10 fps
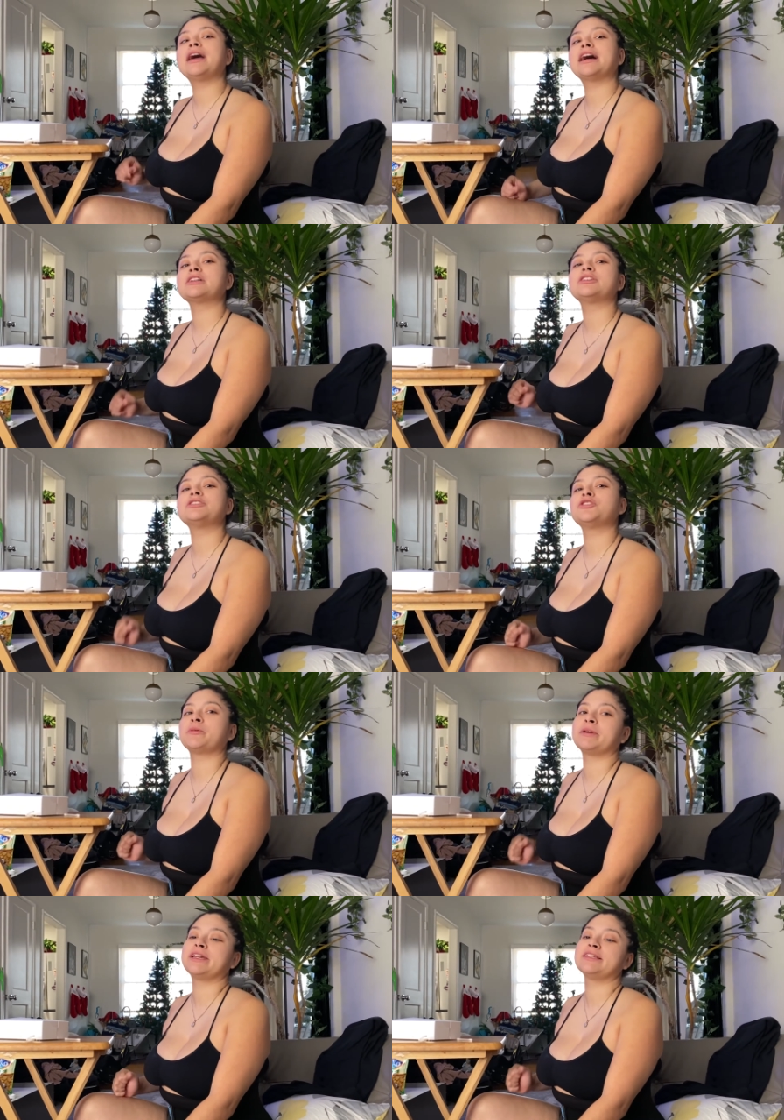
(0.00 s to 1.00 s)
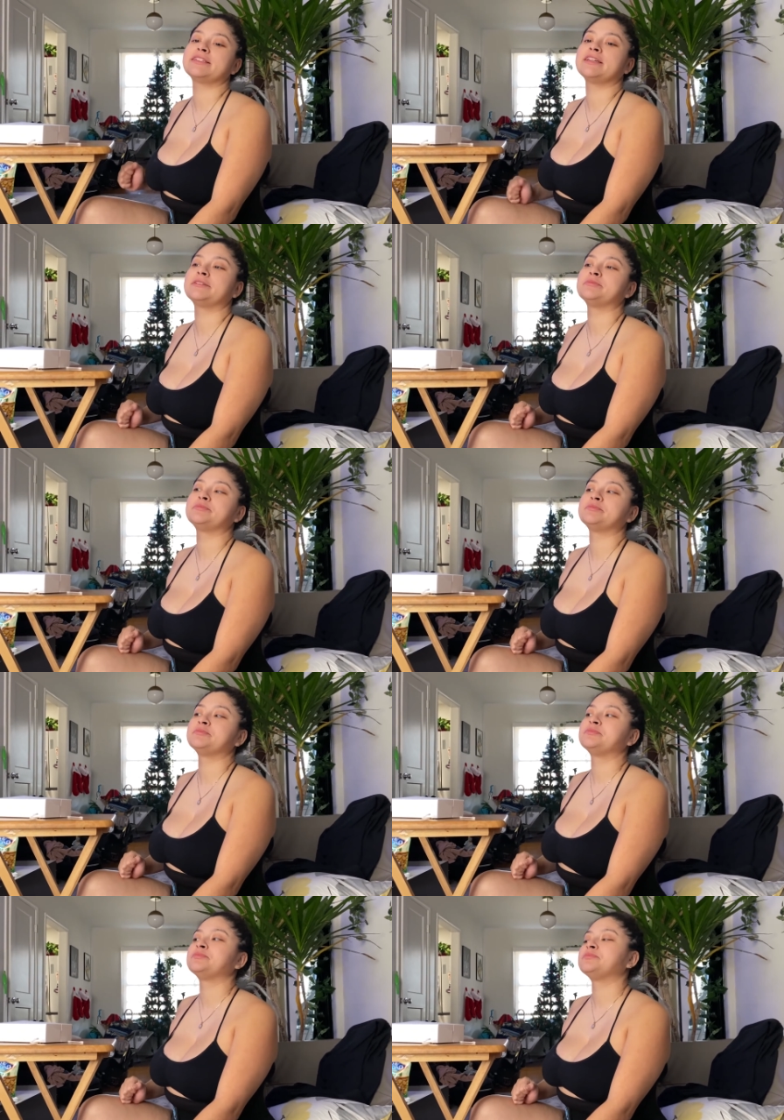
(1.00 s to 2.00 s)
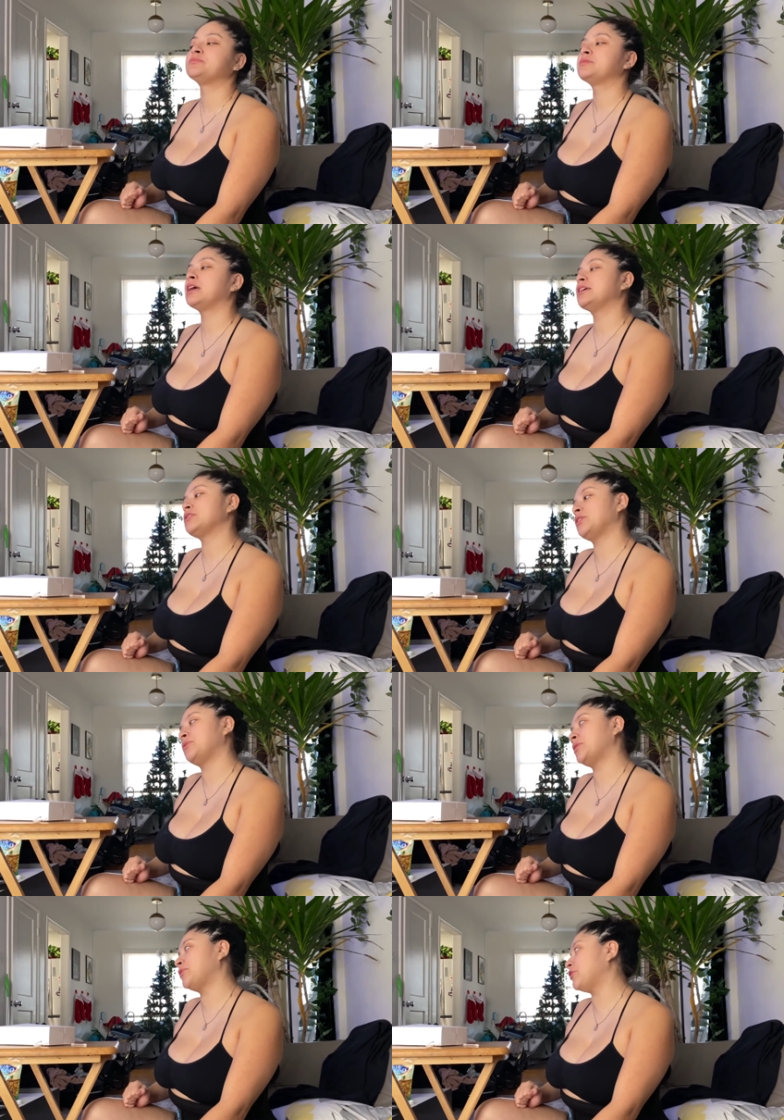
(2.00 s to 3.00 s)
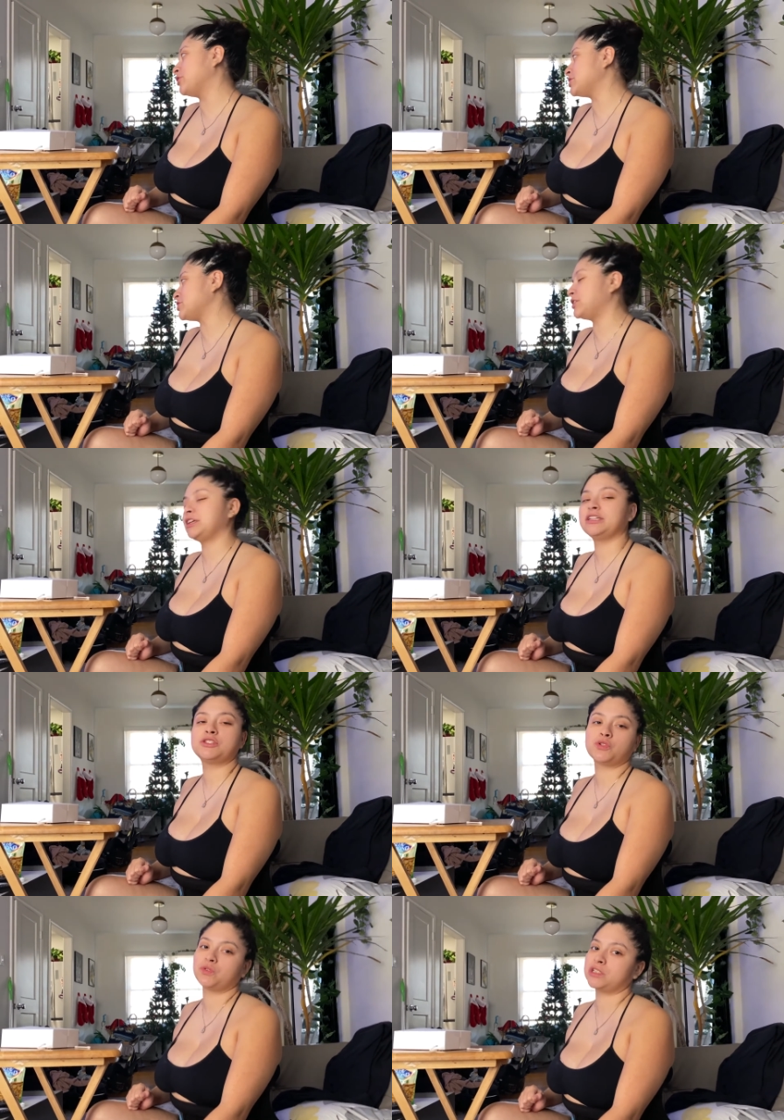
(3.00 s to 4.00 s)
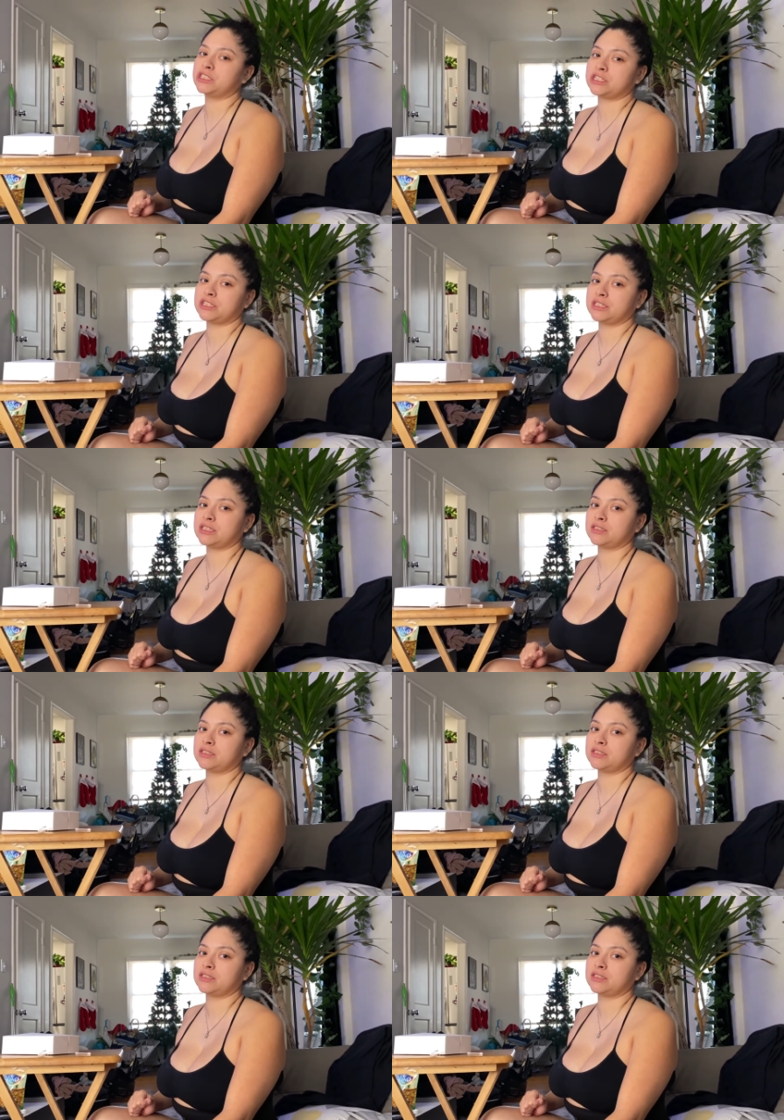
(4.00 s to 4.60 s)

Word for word: to actually enjoy my day today. So what we got? Uh, any chores or nothing. What,